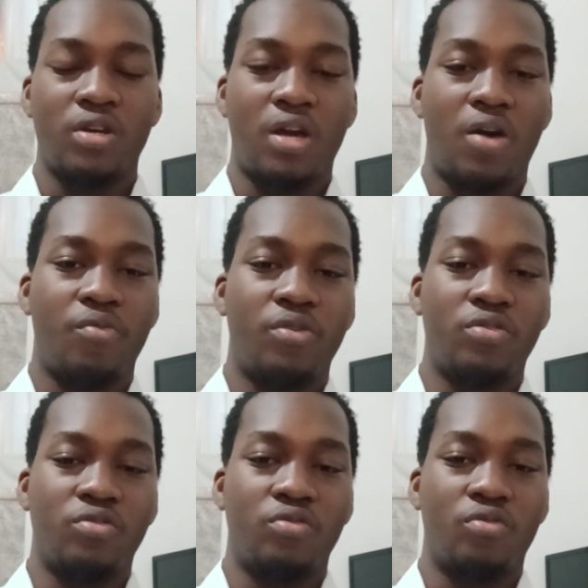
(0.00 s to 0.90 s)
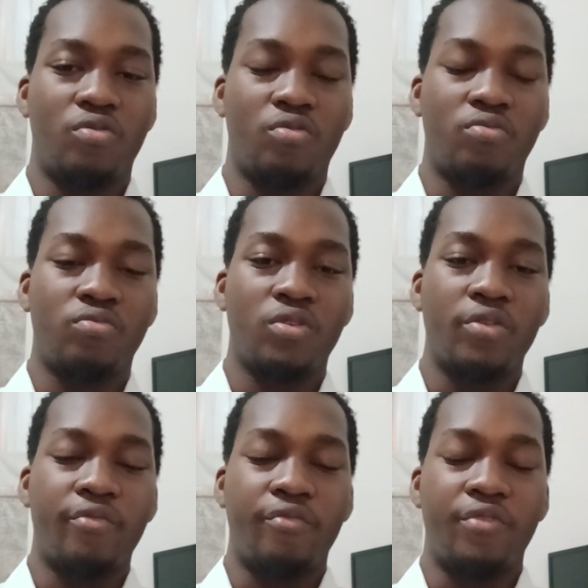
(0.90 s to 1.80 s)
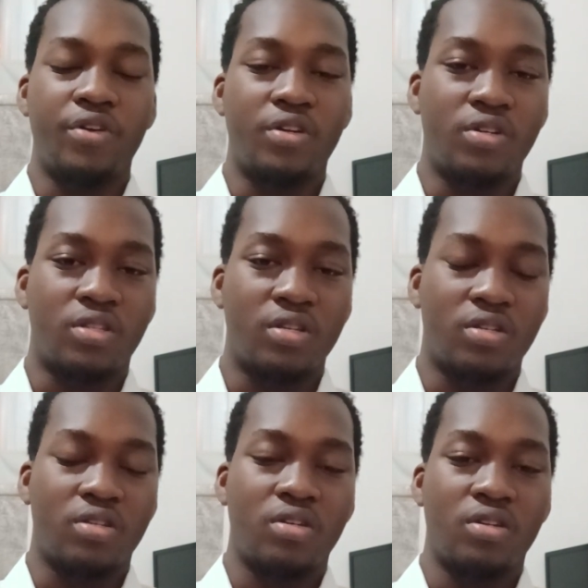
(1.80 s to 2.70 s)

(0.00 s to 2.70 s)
and we need to know various things,